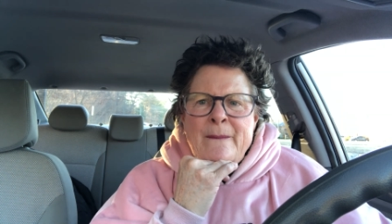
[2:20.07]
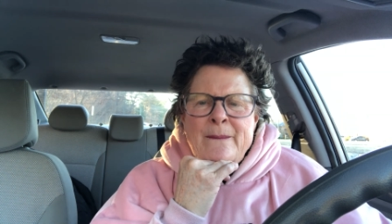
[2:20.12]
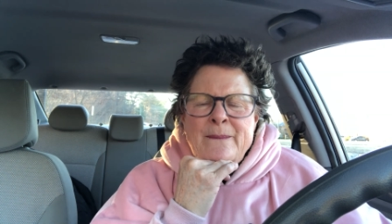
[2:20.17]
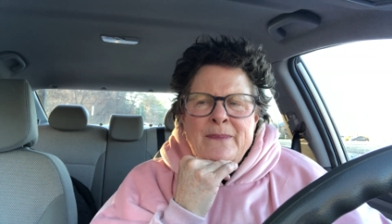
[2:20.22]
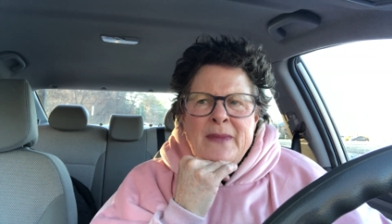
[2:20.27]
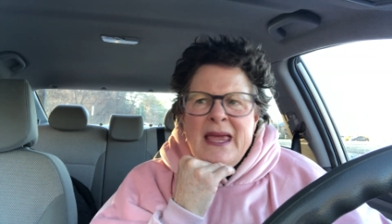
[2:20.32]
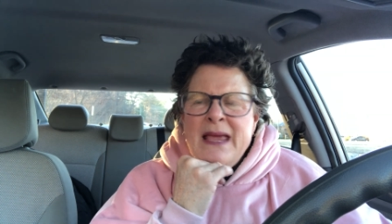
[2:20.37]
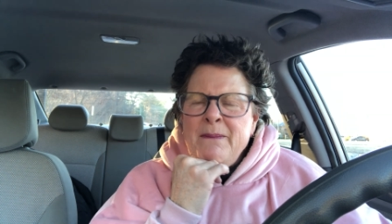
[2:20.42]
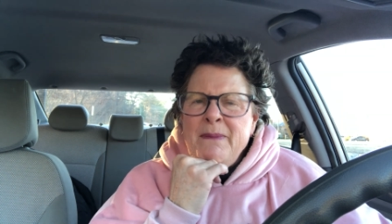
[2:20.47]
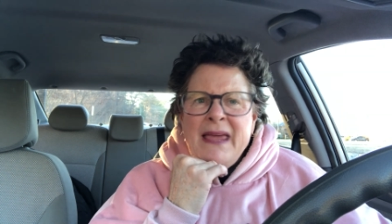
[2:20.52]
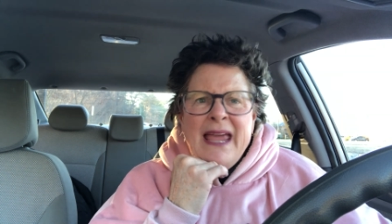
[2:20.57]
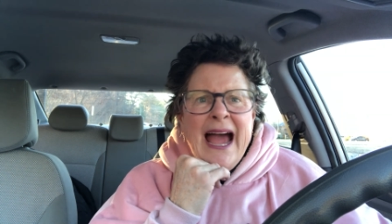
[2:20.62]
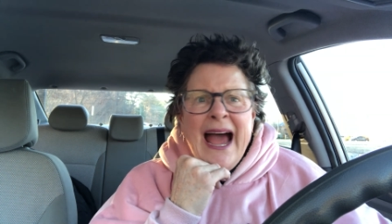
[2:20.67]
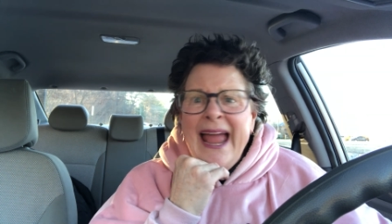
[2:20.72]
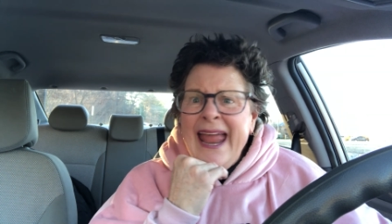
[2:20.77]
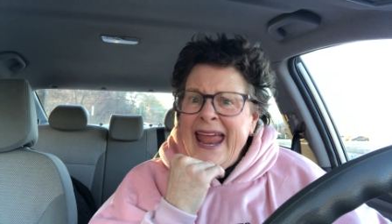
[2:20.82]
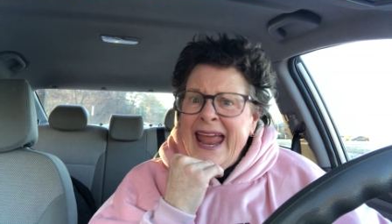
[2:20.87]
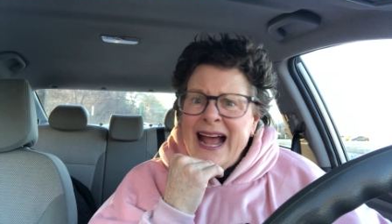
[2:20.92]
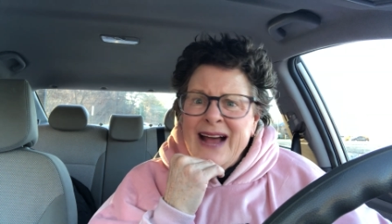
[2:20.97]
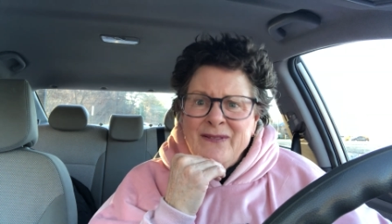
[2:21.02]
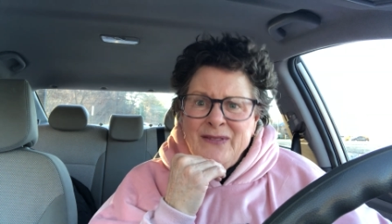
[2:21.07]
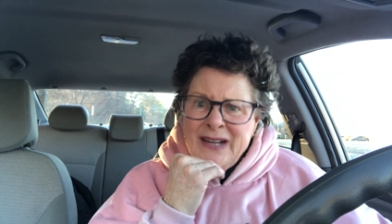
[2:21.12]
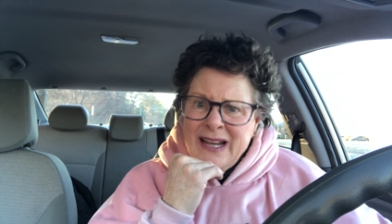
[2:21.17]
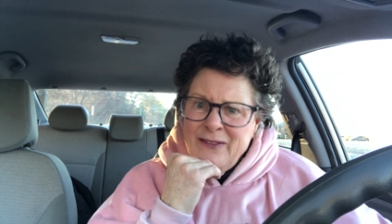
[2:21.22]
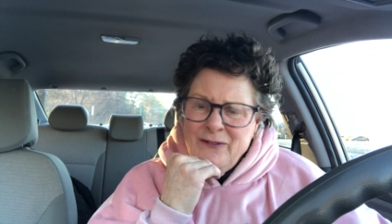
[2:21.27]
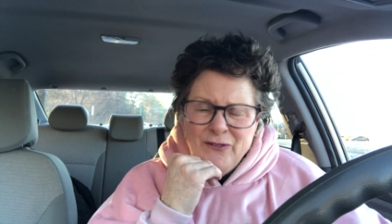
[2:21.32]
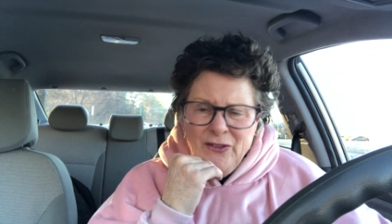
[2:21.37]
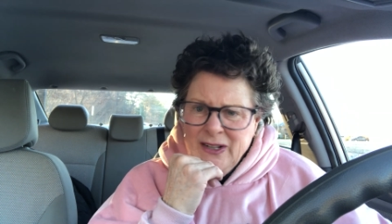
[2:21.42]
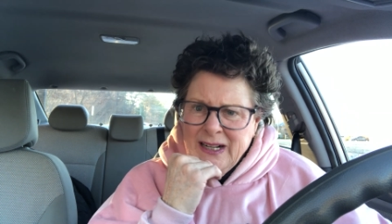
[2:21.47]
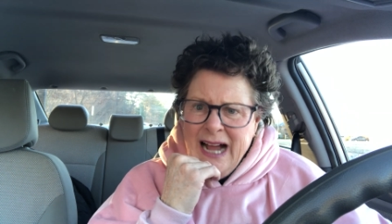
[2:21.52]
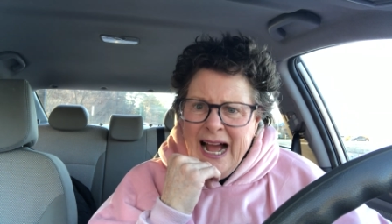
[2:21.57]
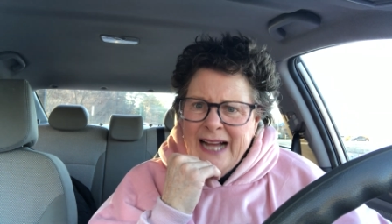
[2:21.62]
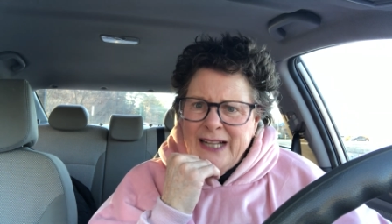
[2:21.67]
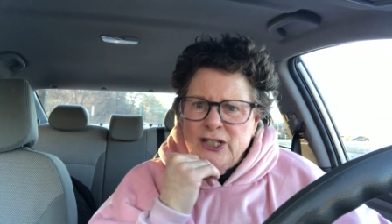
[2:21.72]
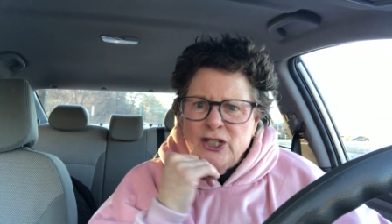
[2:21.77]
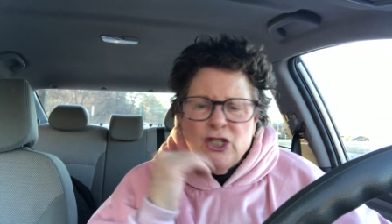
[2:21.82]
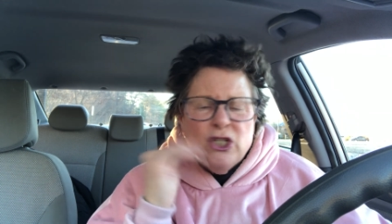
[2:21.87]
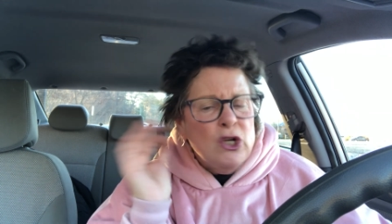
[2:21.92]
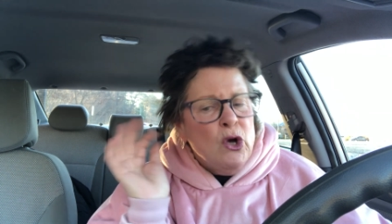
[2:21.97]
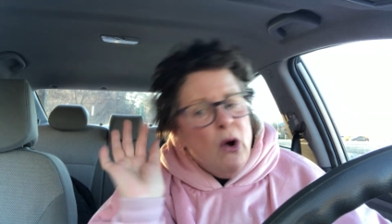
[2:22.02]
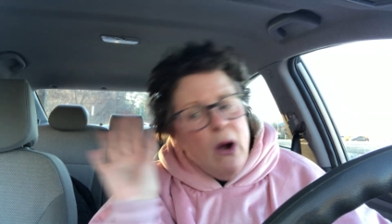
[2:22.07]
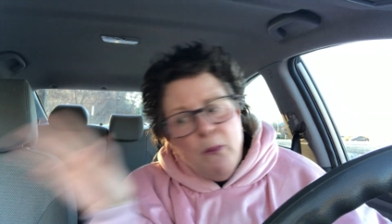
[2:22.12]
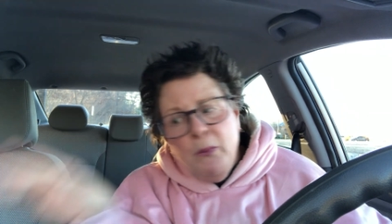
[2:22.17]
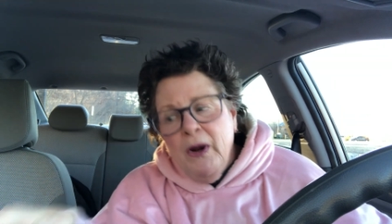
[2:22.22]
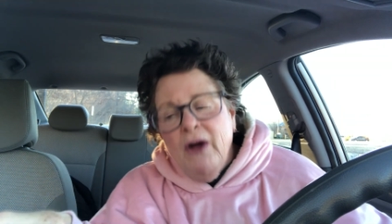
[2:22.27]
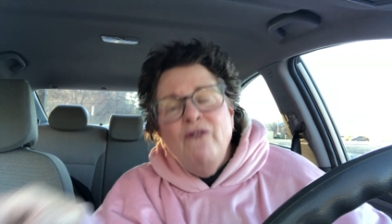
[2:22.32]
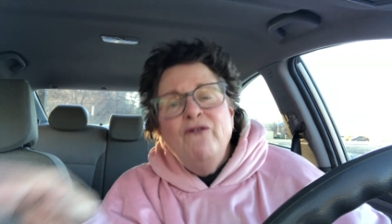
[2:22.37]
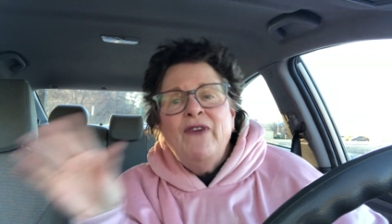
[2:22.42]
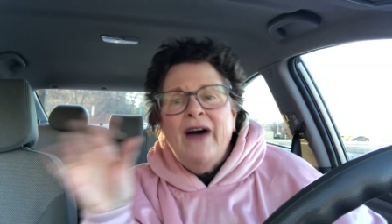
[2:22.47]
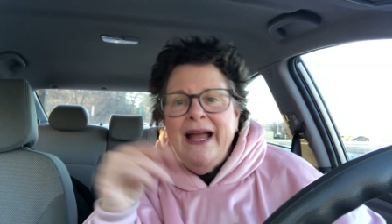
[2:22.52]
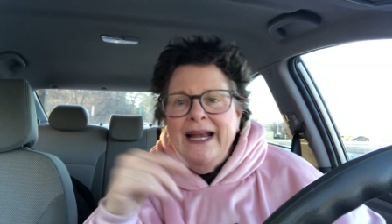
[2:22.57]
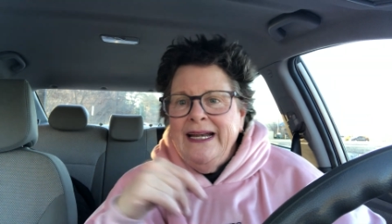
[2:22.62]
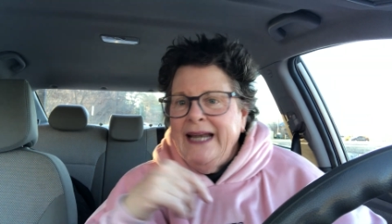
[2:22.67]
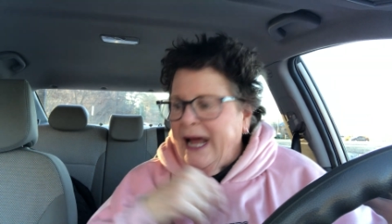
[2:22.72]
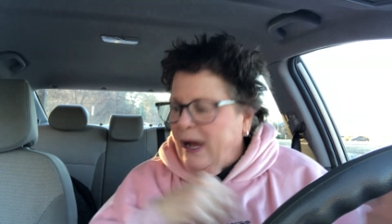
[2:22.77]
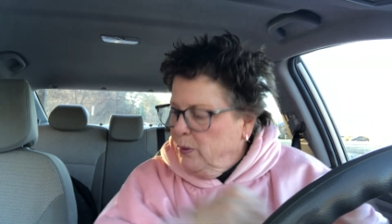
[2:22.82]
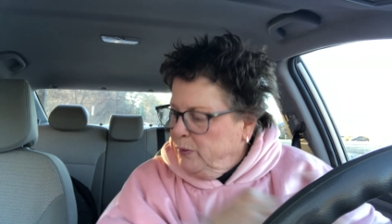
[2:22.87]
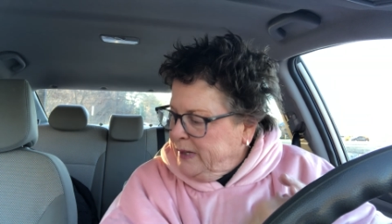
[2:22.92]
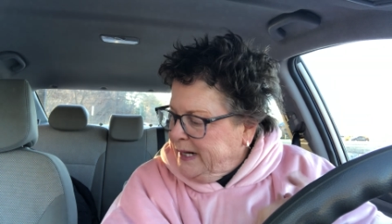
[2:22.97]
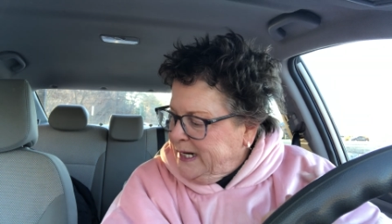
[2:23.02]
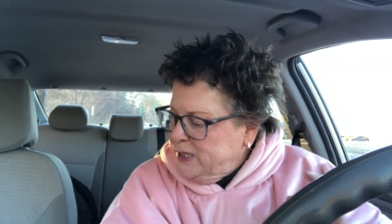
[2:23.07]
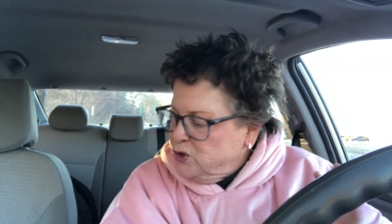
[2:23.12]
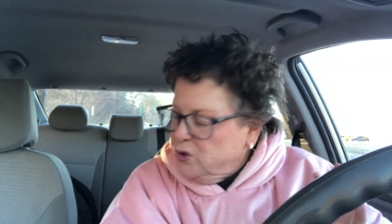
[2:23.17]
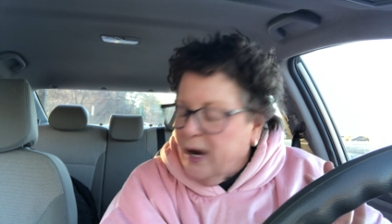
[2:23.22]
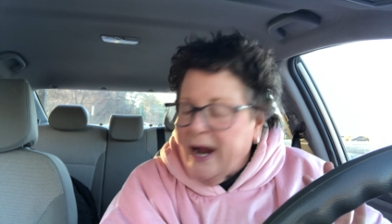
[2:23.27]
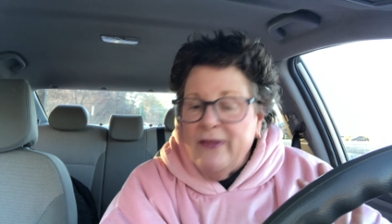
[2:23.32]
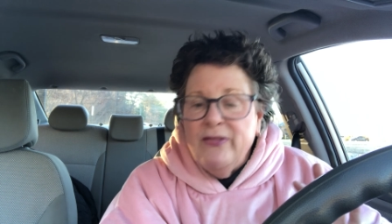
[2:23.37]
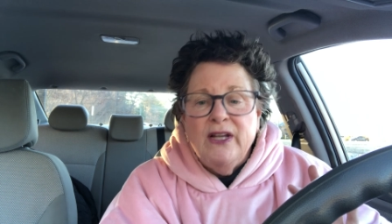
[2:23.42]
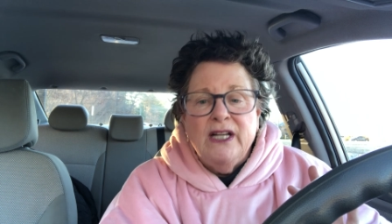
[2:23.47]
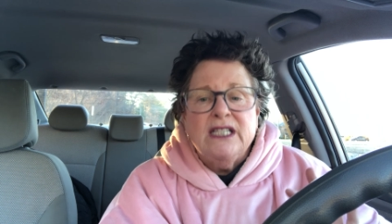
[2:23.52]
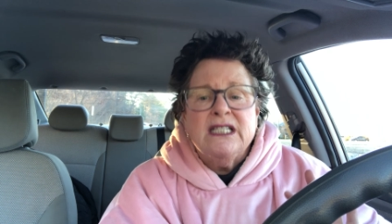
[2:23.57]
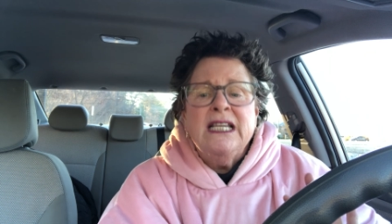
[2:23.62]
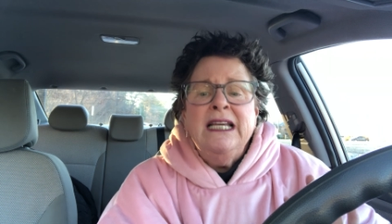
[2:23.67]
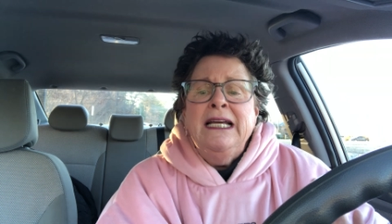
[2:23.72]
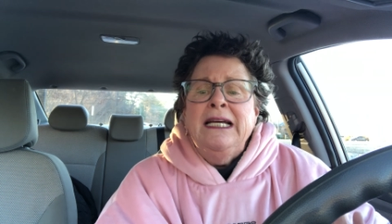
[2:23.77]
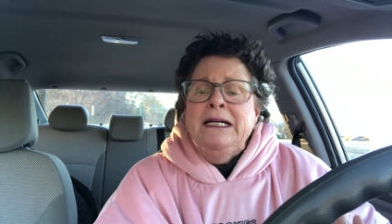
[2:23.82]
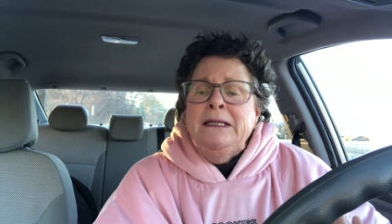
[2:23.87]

Maybe I have, and I've forgotten, so we'll find out when I try this.